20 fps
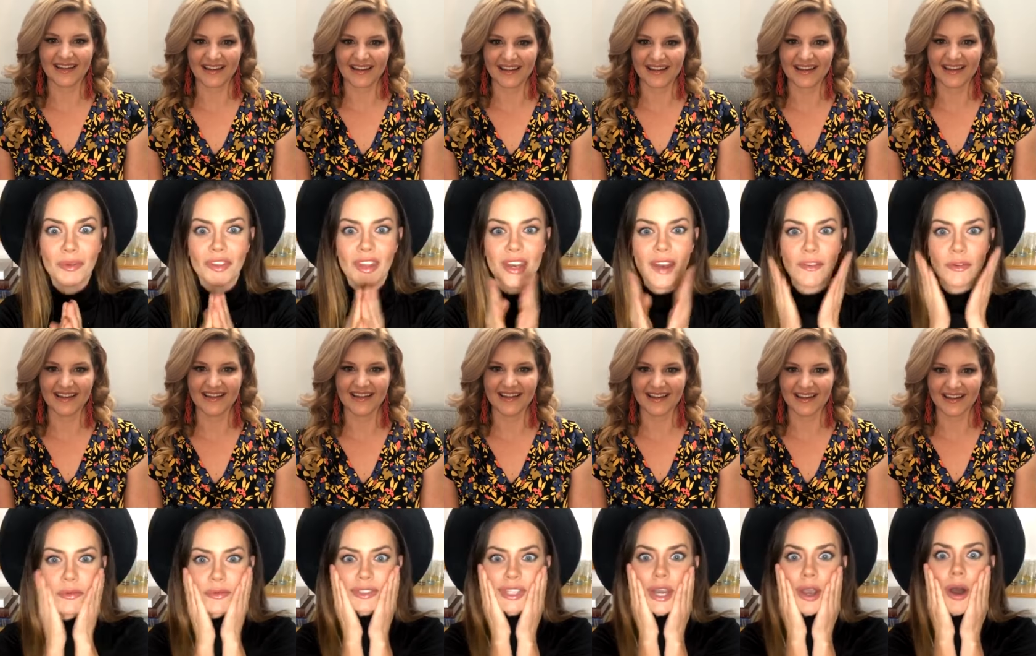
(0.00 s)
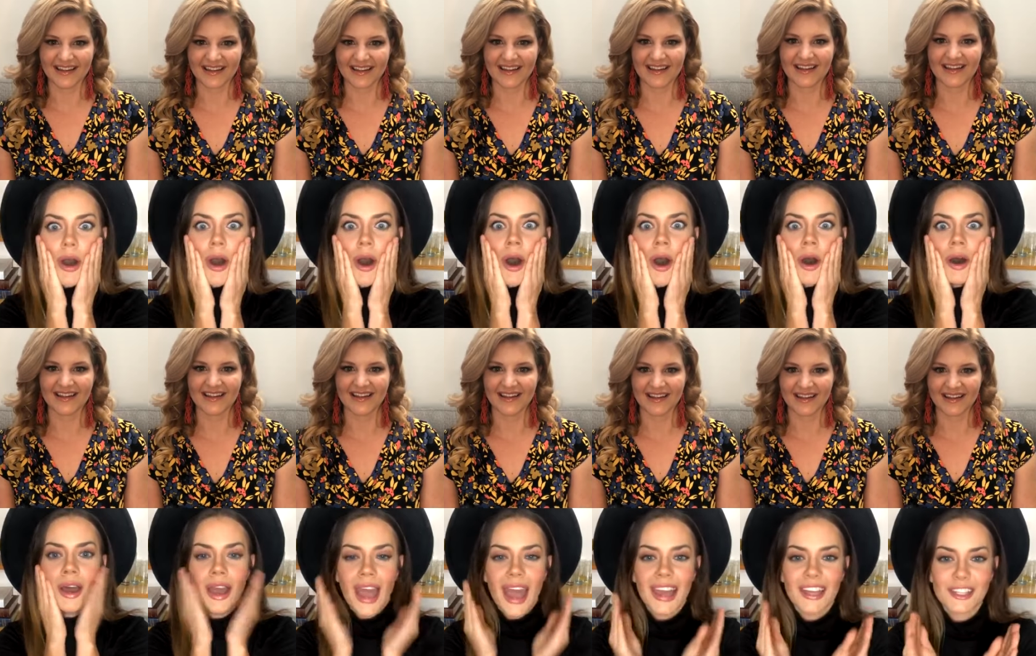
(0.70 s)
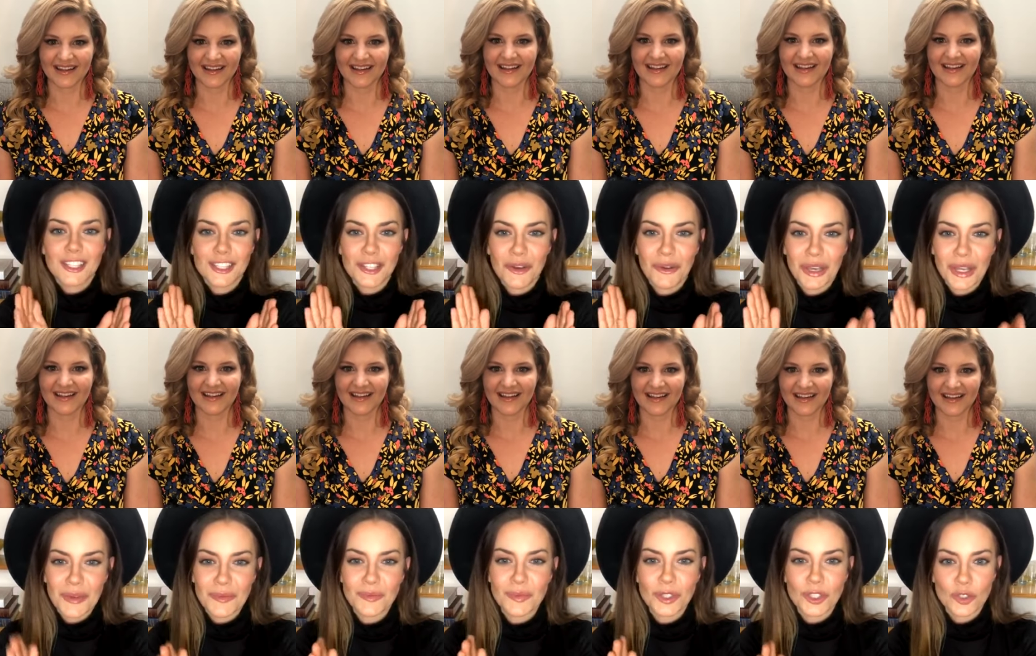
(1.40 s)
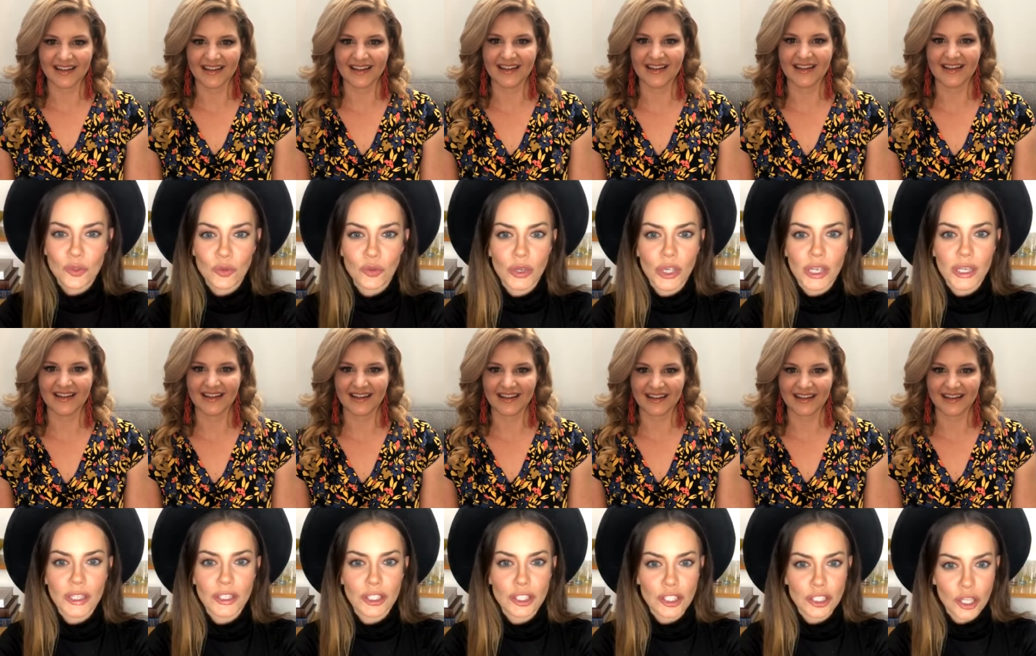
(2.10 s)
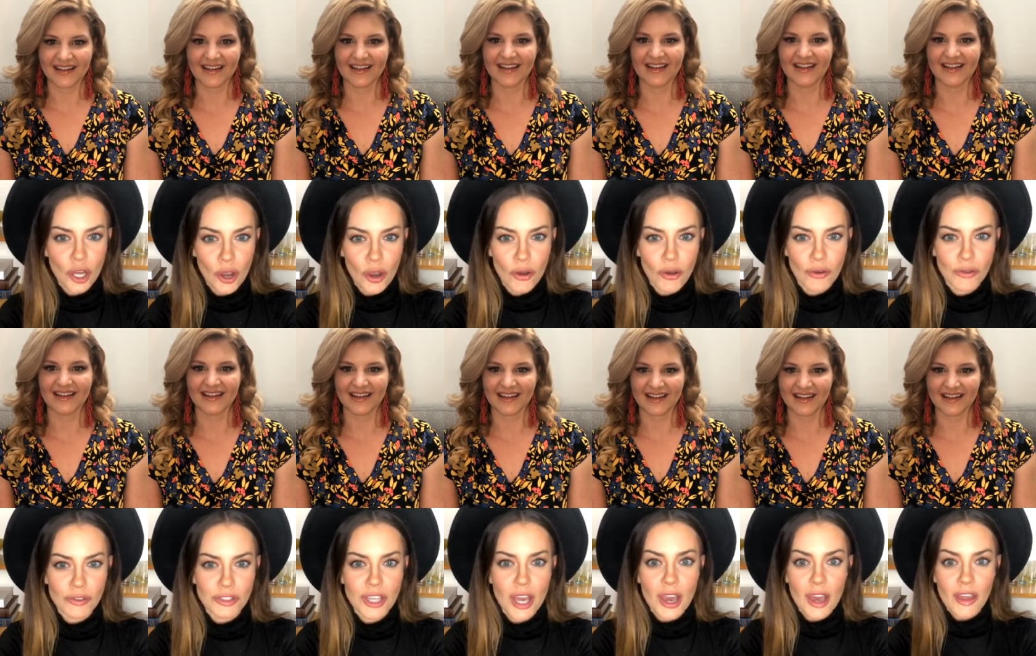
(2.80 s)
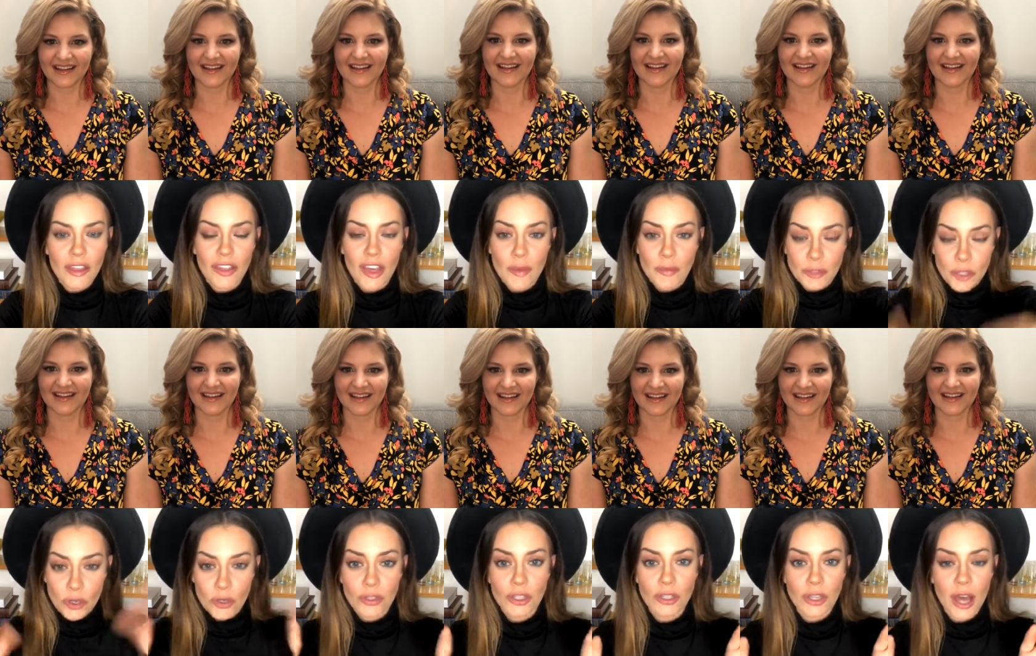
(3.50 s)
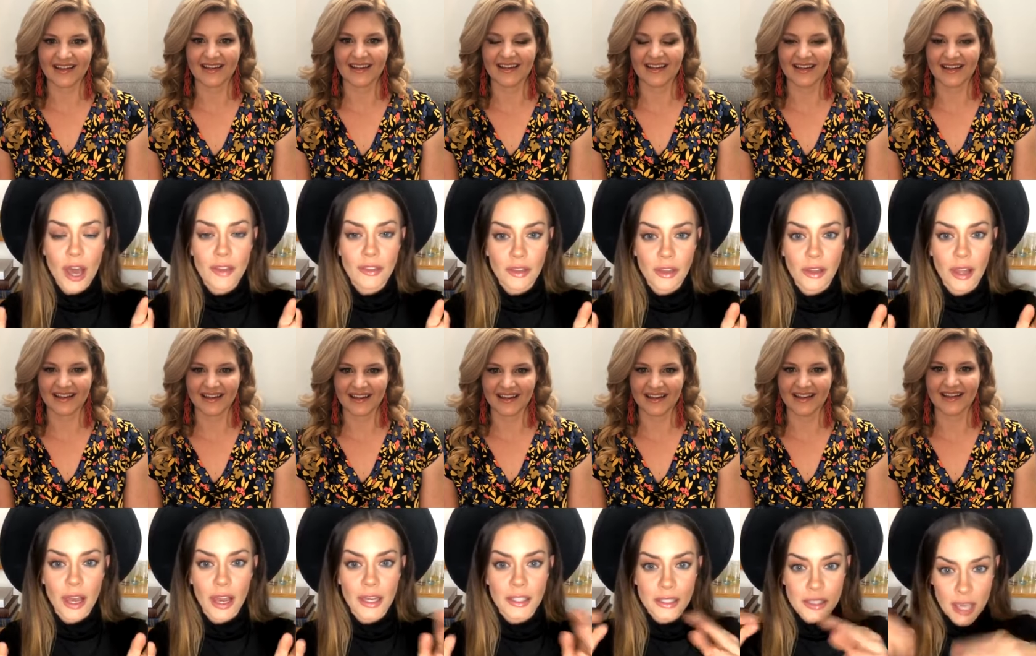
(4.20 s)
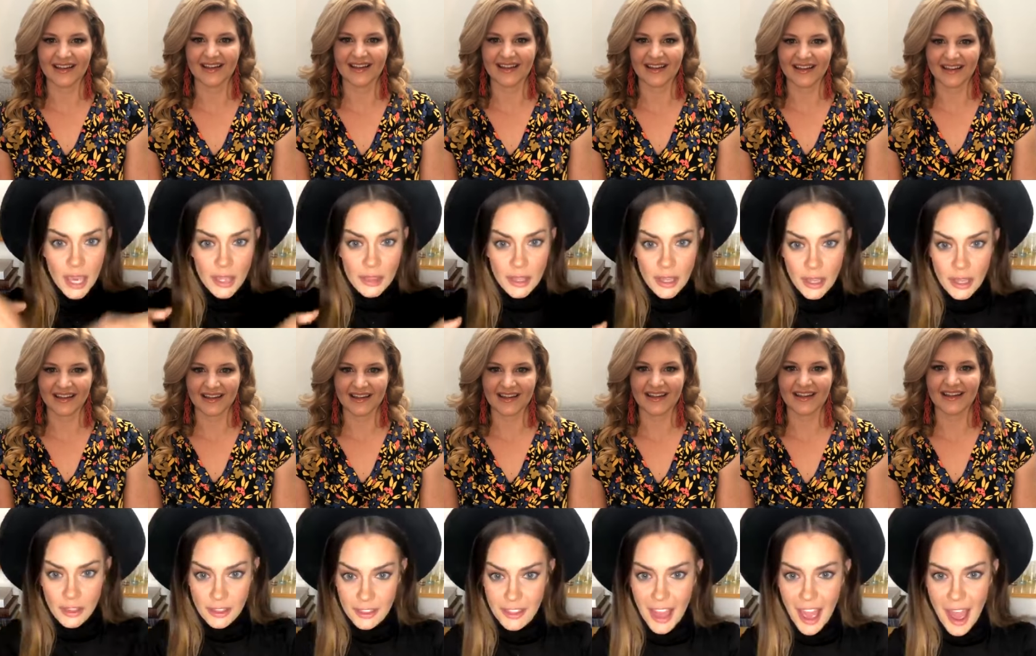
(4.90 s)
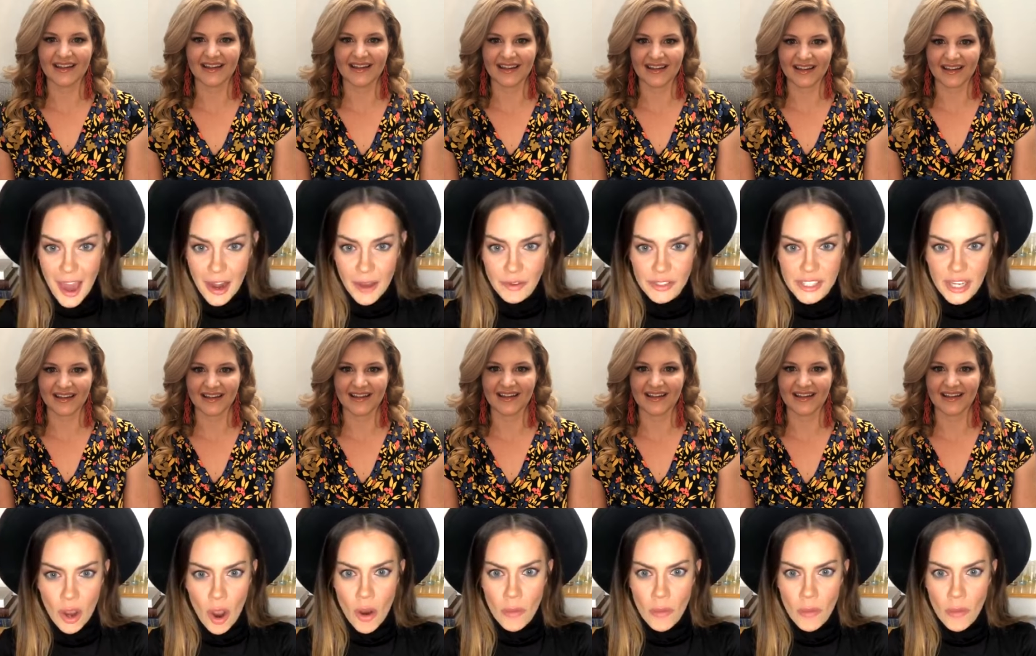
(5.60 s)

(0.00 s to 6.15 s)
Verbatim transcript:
Speaker 1: everyone was like, oh, and so in between shows, they turned on the lights and they, and I was like, oh my